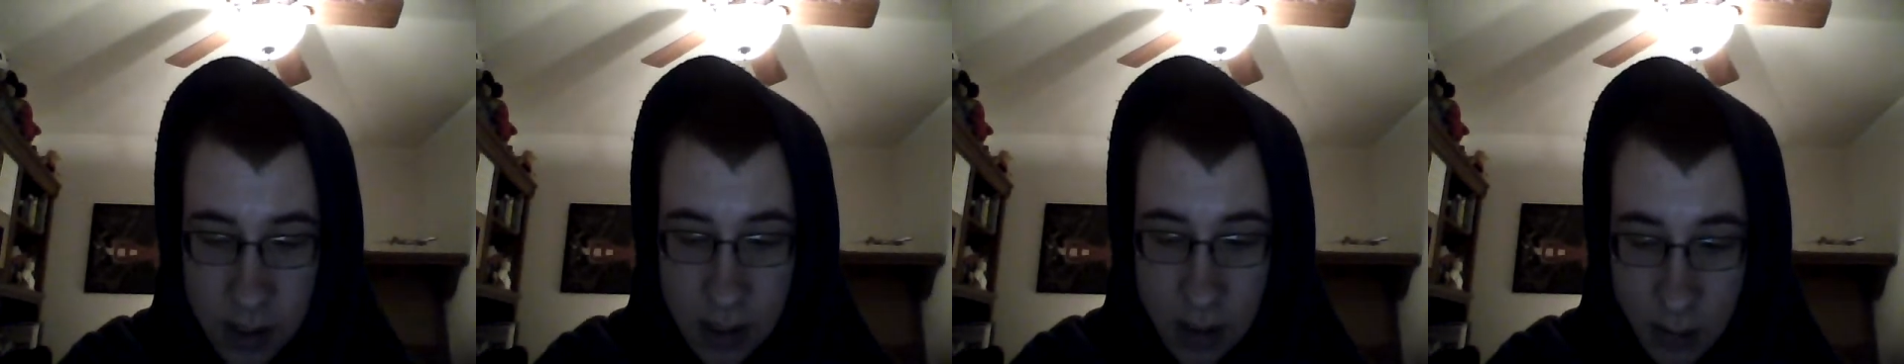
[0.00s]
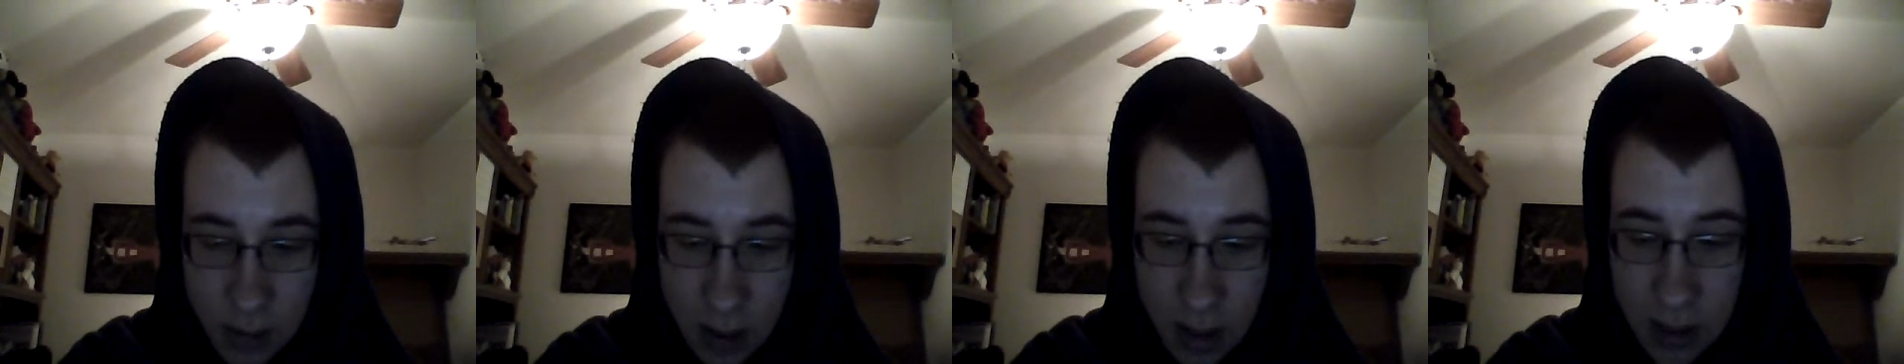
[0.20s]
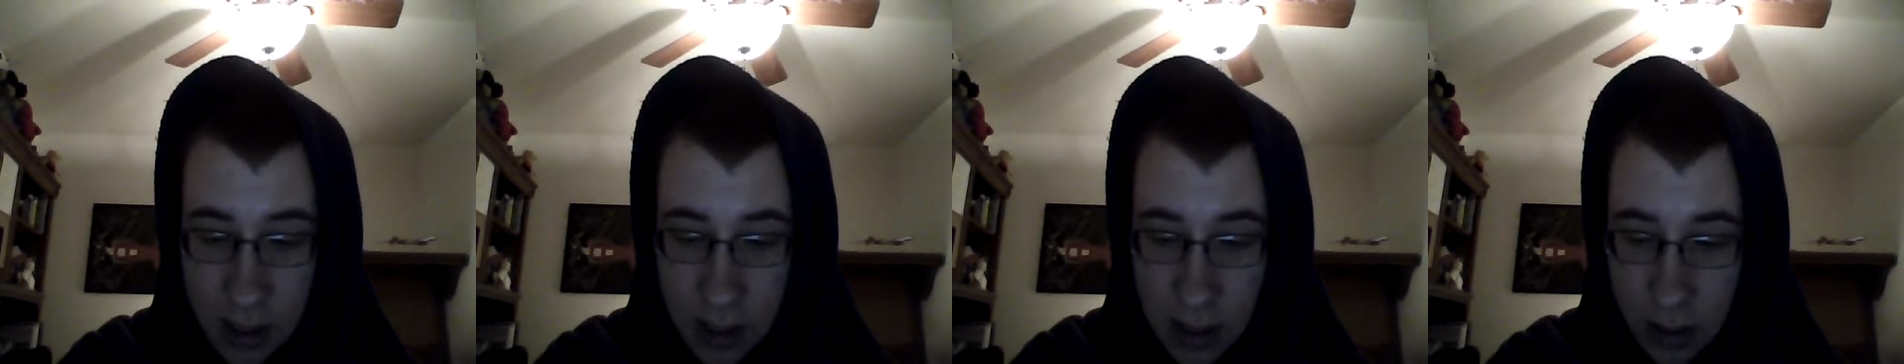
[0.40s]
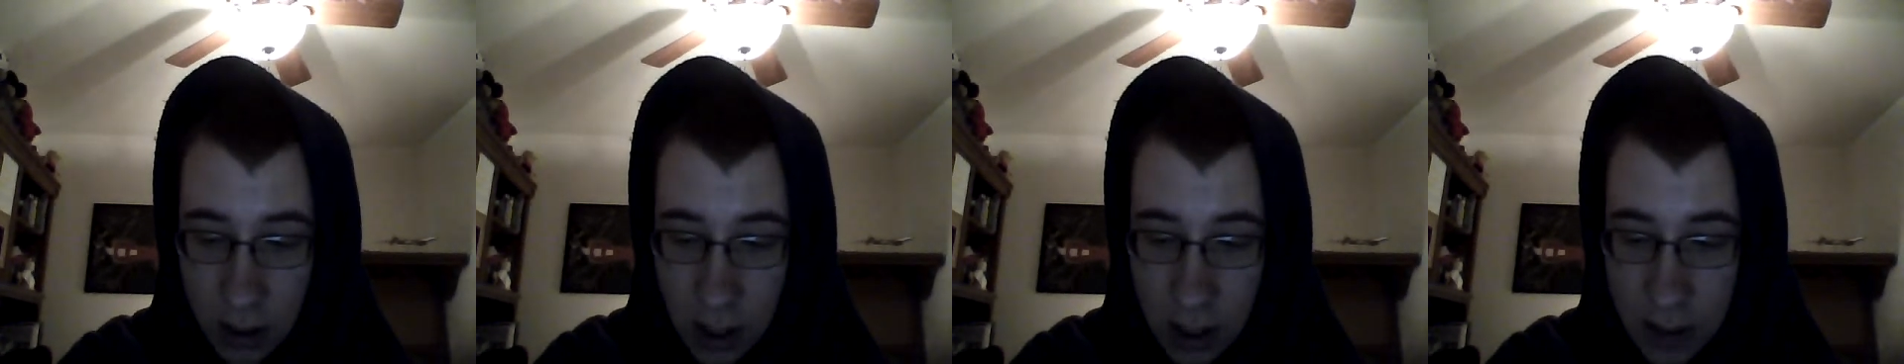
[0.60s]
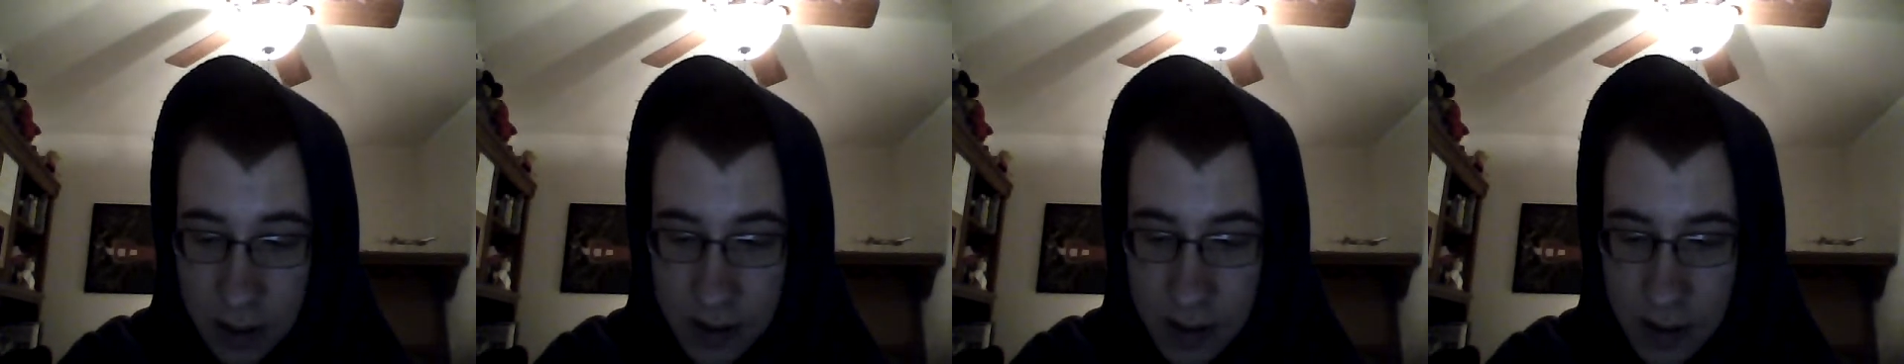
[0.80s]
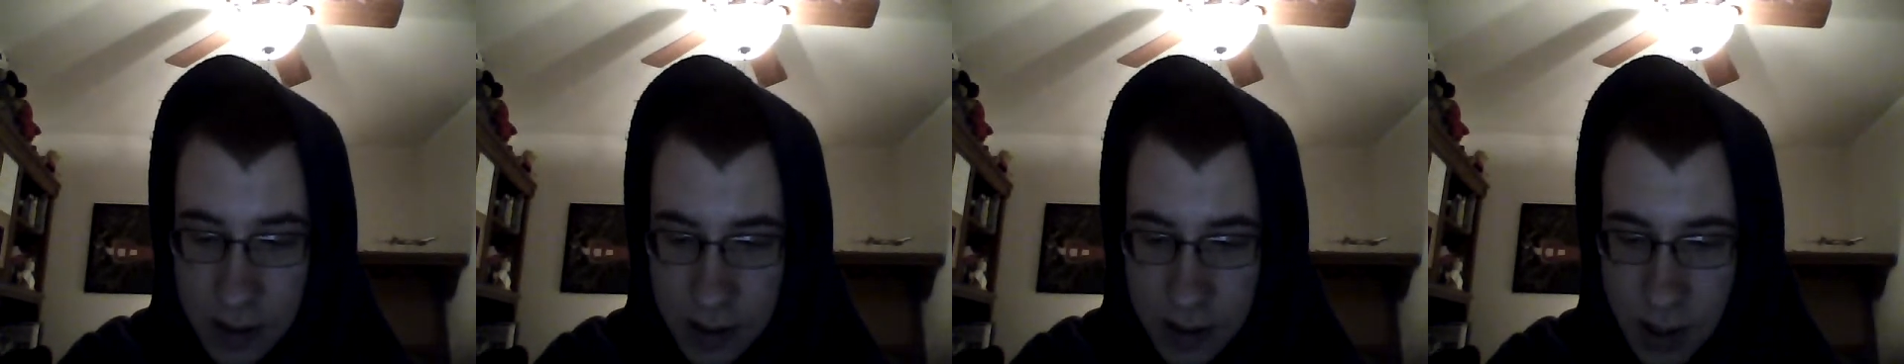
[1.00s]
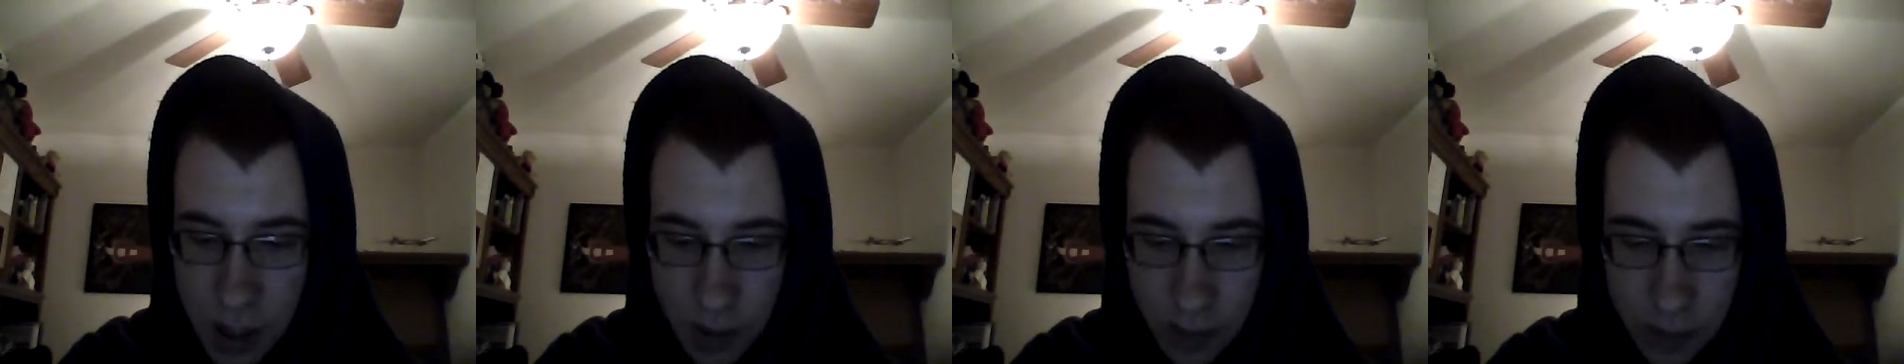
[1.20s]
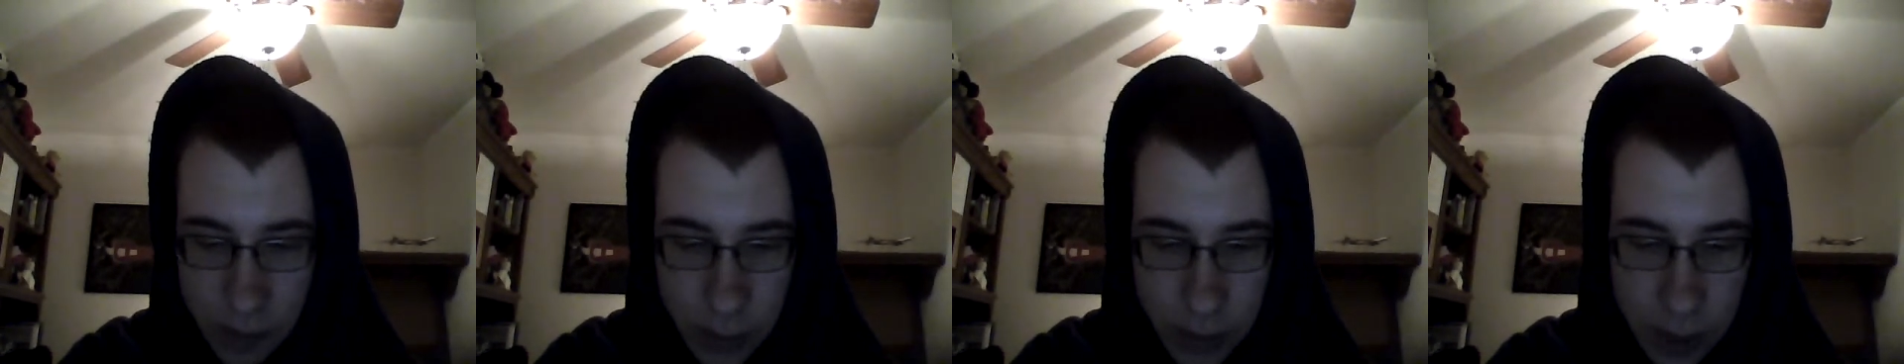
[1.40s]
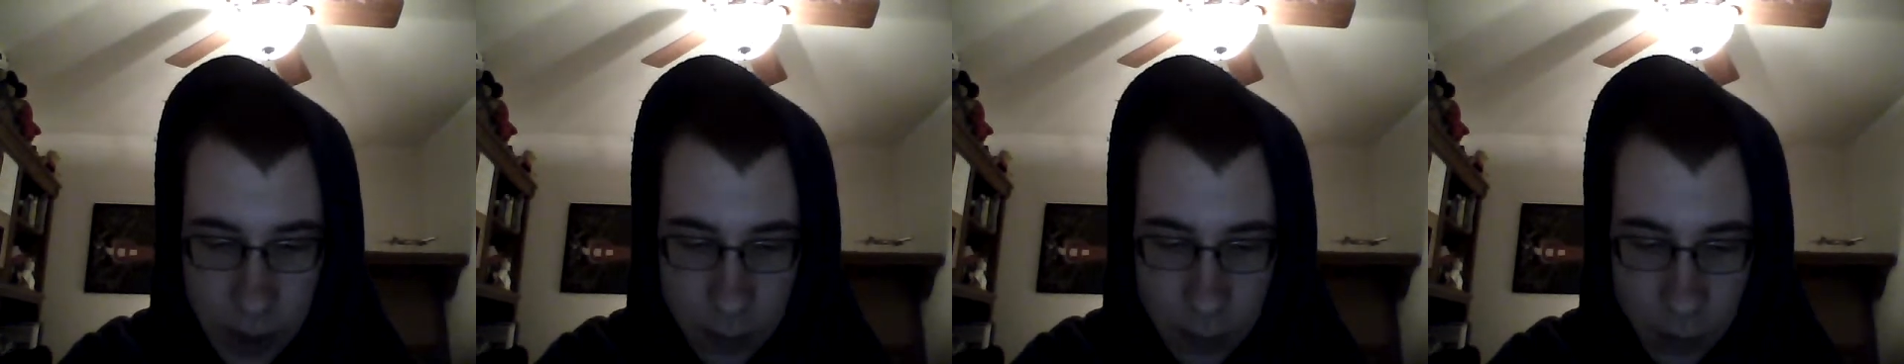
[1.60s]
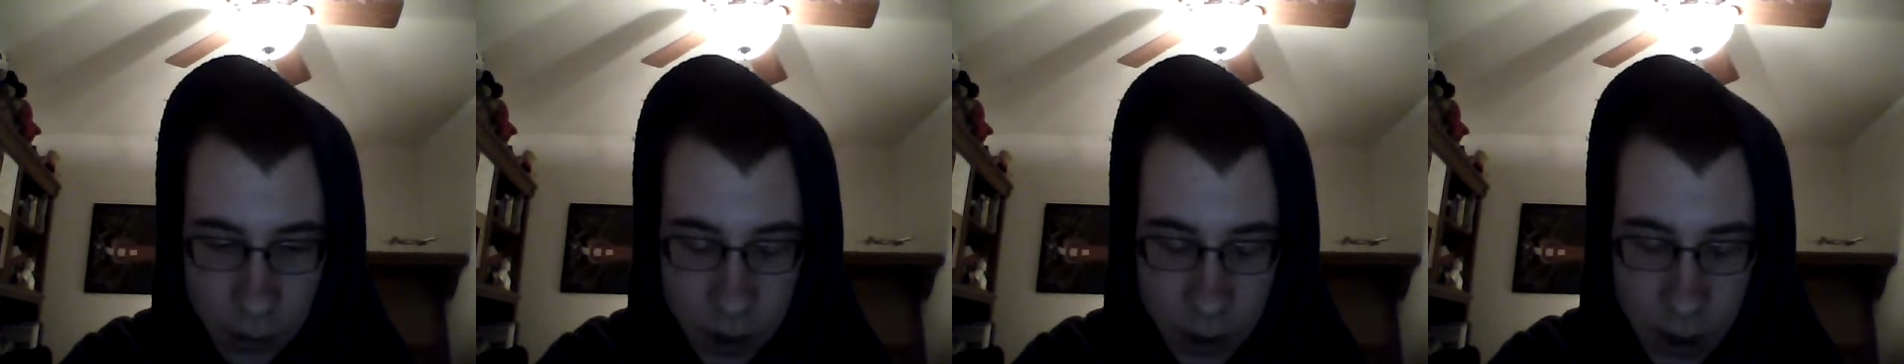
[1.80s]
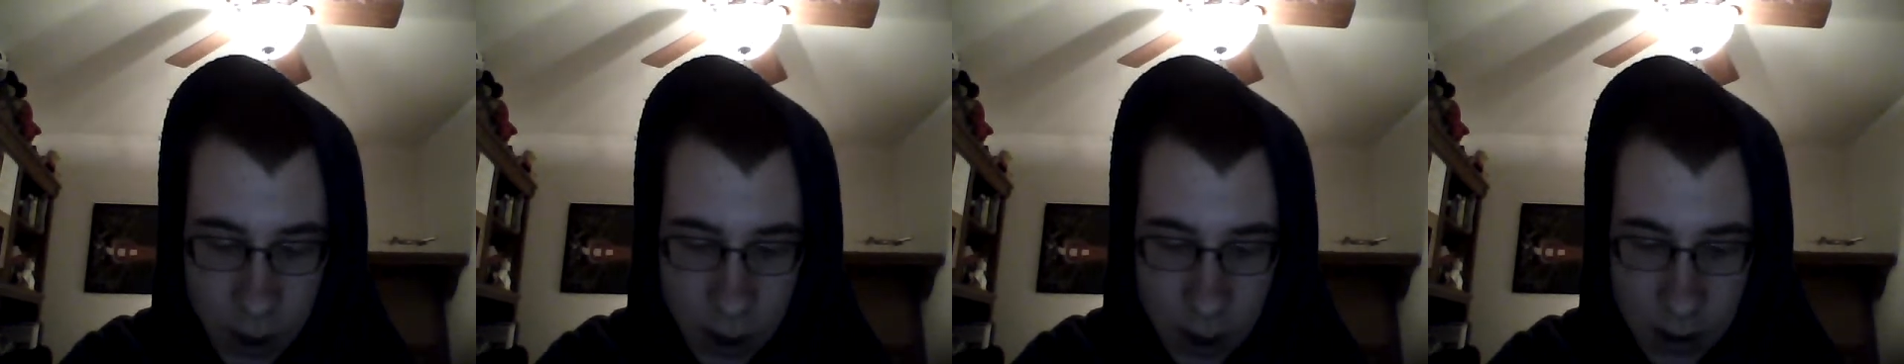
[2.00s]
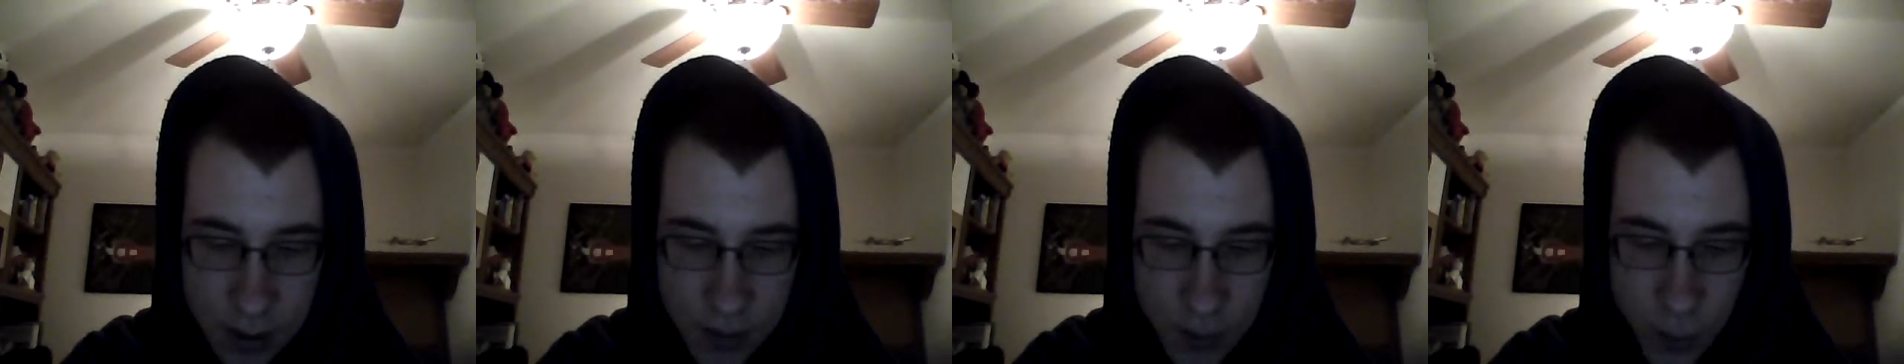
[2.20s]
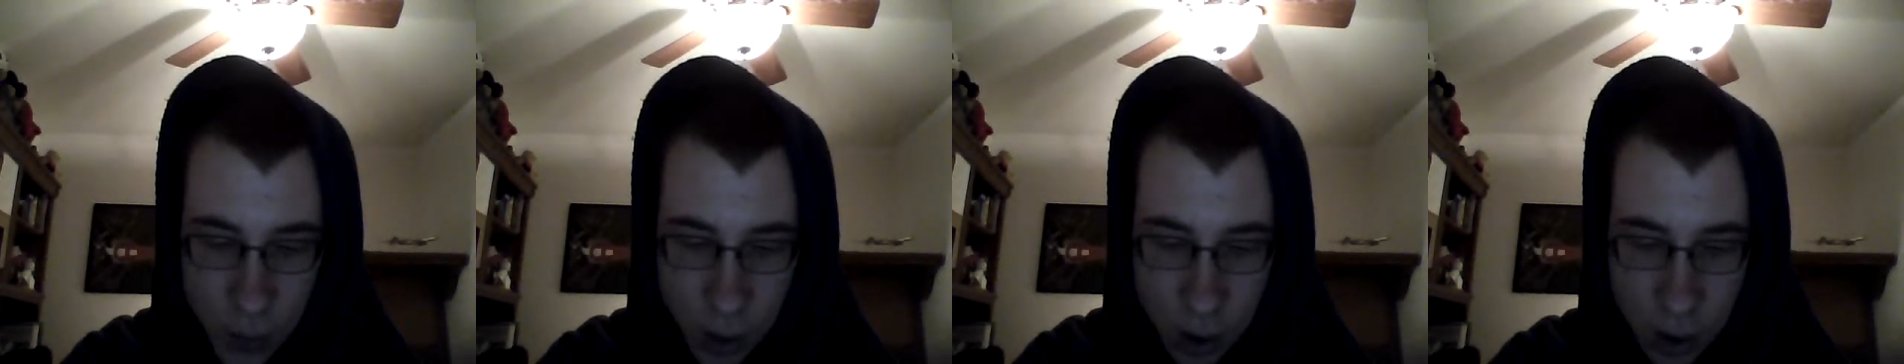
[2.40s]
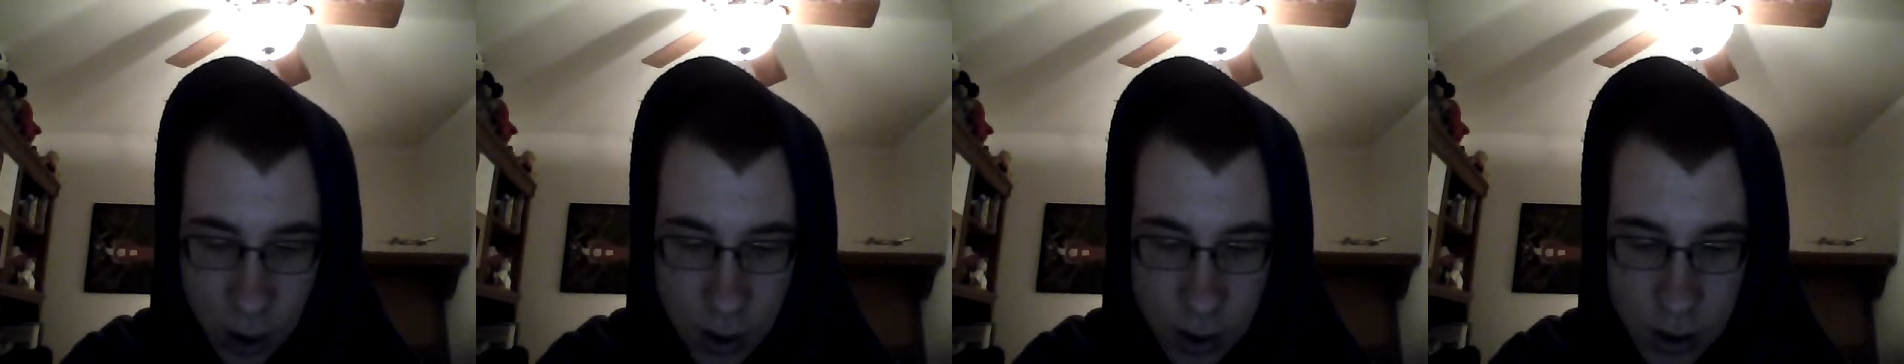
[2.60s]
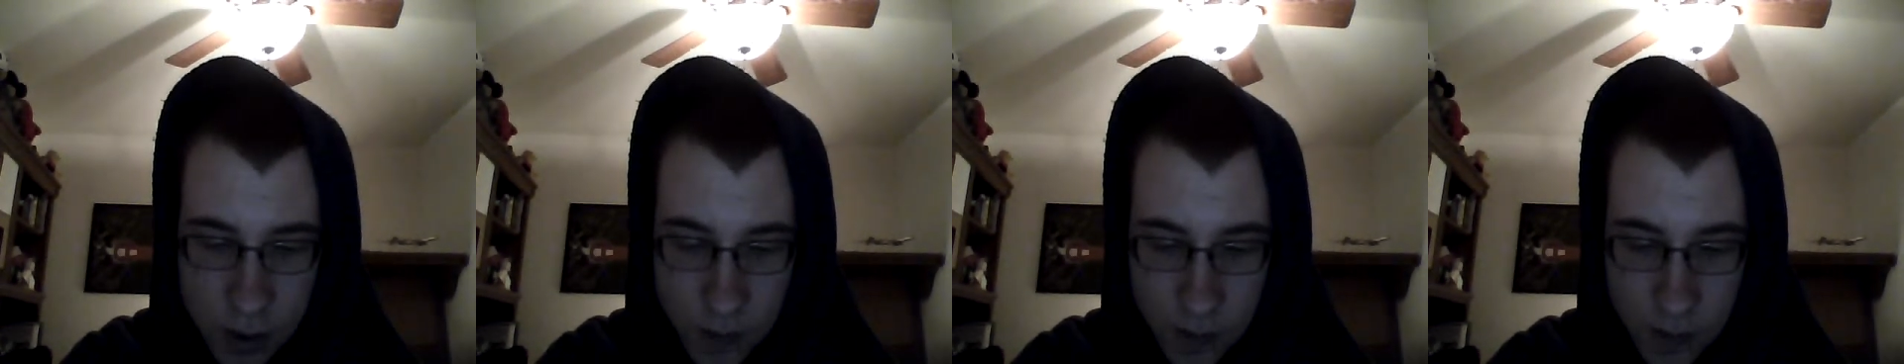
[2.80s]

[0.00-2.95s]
upon the alliance of the sovereign people united as workers,